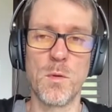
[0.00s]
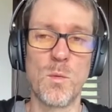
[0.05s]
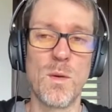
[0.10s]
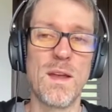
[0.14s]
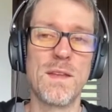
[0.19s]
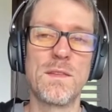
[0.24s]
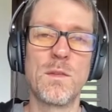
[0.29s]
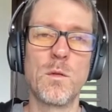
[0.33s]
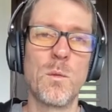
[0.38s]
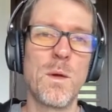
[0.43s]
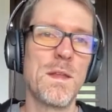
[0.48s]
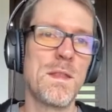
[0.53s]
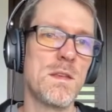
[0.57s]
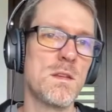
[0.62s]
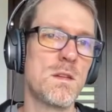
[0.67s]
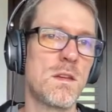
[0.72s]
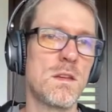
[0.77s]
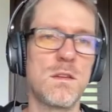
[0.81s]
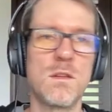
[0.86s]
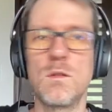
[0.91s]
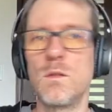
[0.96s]
way. It's the way that you
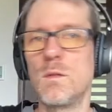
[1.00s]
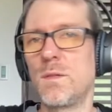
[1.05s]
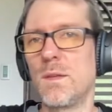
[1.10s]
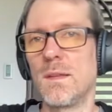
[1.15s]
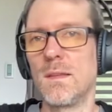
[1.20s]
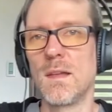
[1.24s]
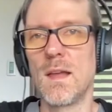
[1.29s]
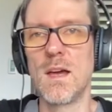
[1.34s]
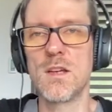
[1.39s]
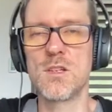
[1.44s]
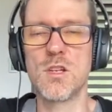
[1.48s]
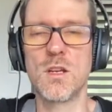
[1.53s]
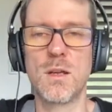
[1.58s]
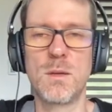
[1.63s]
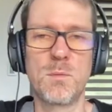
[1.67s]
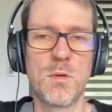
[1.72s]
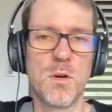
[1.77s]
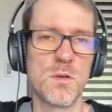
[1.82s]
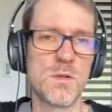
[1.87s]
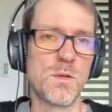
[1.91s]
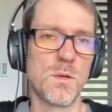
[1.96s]
can use in Logic,
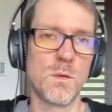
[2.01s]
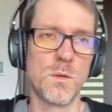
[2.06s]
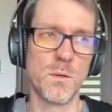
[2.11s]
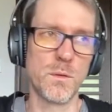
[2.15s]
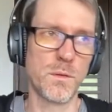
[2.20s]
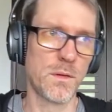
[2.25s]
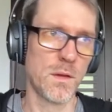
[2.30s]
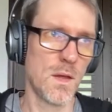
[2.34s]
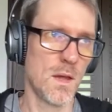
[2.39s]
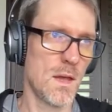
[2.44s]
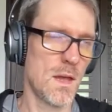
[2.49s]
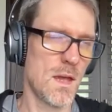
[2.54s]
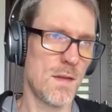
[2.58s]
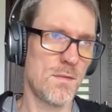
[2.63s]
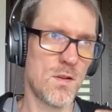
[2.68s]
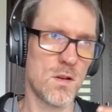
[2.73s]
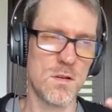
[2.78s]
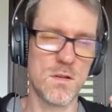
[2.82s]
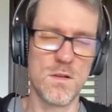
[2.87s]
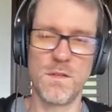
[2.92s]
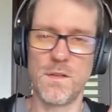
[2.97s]
Pro Tools. If
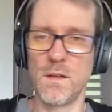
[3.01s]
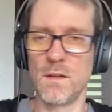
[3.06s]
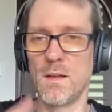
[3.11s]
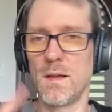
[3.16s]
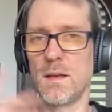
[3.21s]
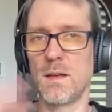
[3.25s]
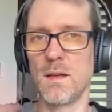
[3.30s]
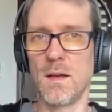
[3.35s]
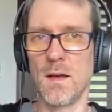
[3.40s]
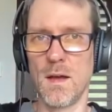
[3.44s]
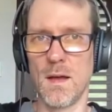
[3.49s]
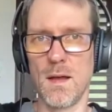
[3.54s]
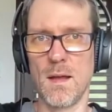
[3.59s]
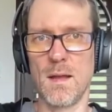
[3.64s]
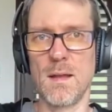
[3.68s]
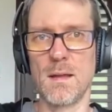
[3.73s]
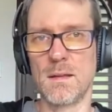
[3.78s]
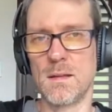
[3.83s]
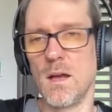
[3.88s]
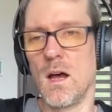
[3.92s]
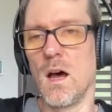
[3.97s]
you're using like the
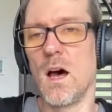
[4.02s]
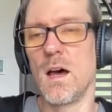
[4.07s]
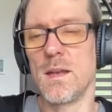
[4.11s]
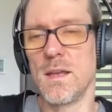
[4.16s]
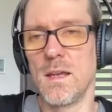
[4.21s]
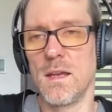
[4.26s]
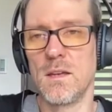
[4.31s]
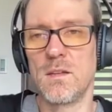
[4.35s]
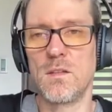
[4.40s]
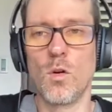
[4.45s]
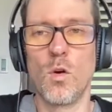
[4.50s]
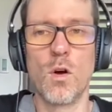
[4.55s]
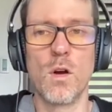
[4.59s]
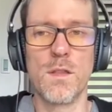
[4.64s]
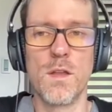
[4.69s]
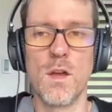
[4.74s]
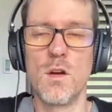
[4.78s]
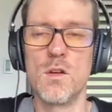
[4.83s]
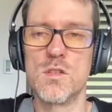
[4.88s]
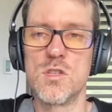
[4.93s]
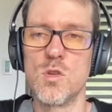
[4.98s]
Audient or the
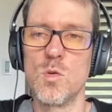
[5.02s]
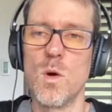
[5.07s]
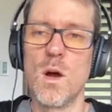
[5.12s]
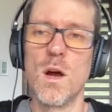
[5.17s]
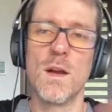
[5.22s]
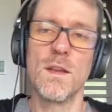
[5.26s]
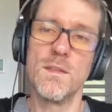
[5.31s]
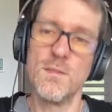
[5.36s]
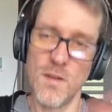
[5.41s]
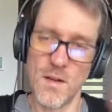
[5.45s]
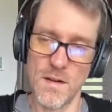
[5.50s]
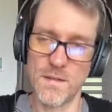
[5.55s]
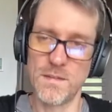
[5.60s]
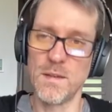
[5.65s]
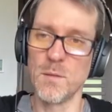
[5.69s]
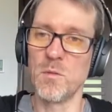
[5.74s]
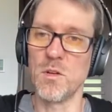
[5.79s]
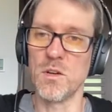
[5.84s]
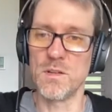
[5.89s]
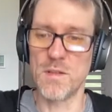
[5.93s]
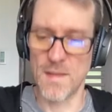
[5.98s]
O2R, it's very
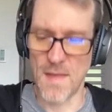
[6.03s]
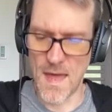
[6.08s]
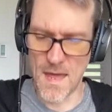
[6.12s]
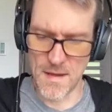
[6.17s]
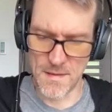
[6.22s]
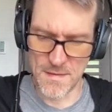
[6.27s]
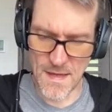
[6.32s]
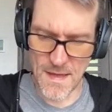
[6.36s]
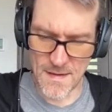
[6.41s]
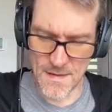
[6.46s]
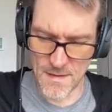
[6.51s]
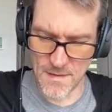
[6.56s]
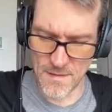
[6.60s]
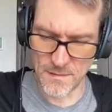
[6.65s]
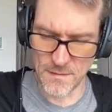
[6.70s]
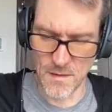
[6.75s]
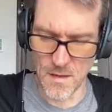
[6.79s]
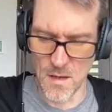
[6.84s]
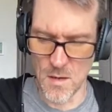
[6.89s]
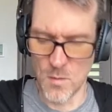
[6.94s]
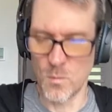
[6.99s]
similar to that. And that
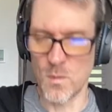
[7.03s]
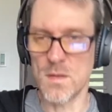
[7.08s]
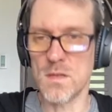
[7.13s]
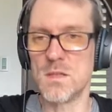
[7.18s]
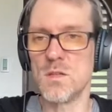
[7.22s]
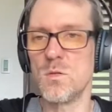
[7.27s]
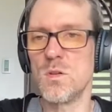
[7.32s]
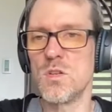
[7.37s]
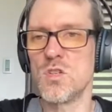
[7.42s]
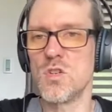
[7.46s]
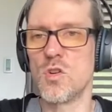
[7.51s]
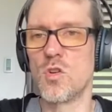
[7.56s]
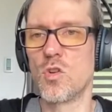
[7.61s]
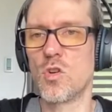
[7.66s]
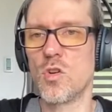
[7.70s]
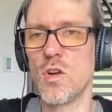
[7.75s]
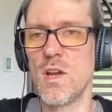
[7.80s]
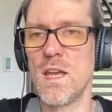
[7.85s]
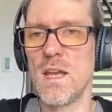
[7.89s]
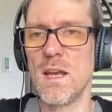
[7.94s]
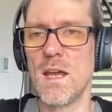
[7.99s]
is, what you do is you
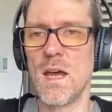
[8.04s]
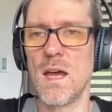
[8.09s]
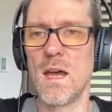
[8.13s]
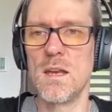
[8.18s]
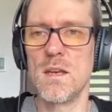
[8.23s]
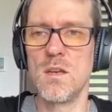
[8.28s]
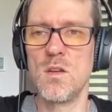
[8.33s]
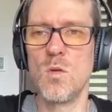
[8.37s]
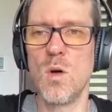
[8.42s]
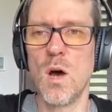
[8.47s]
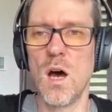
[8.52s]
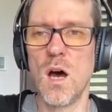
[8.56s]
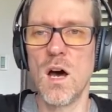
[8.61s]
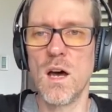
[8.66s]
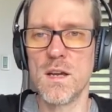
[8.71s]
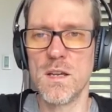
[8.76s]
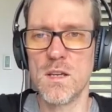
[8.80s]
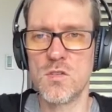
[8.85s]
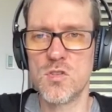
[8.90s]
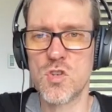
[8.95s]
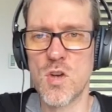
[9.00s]
create a new
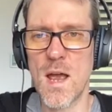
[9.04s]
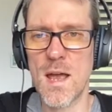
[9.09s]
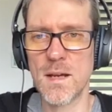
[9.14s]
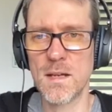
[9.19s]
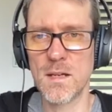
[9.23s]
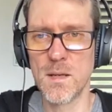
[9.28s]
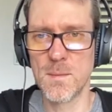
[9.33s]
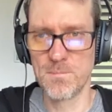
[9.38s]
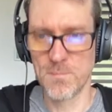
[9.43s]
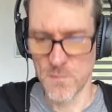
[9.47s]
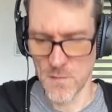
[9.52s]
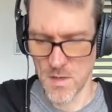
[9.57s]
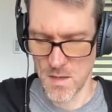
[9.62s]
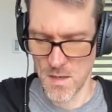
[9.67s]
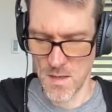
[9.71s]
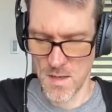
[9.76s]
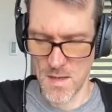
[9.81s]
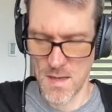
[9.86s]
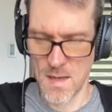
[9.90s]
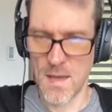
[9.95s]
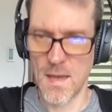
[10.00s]
audio track.
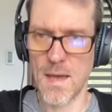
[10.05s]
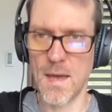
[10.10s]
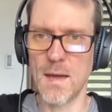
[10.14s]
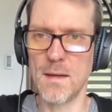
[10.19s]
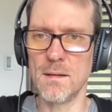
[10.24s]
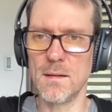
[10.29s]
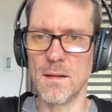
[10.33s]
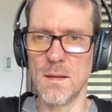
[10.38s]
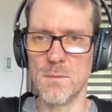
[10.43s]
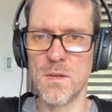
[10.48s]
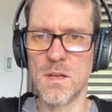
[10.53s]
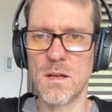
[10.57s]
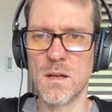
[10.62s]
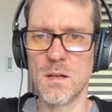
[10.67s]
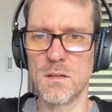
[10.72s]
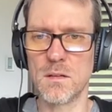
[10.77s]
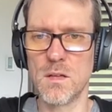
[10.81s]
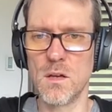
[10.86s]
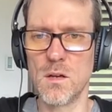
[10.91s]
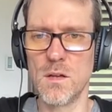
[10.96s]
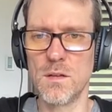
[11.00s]
And let me color
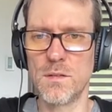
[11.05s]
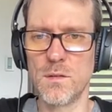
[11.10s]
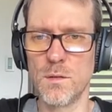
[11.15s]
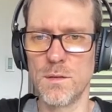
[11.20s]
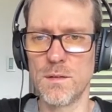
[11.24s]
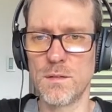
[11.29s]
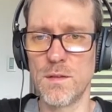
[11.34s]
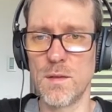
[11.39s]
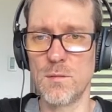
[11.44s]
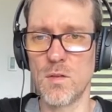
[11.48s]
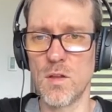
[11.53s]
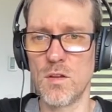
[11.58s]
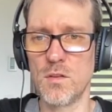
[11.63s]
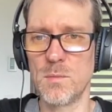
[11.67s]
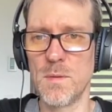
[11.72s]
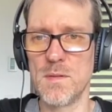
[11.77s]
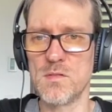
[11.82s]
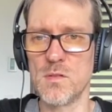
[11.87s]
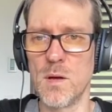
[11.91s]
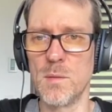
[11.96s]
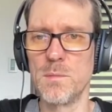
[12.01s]
code it so it's the same color as my
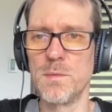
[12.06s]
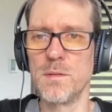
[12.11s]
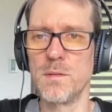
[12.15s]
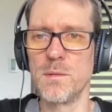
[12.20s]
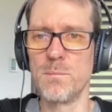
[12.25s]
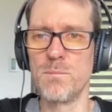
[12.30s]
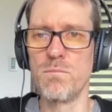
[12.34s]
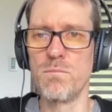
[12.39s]
drums.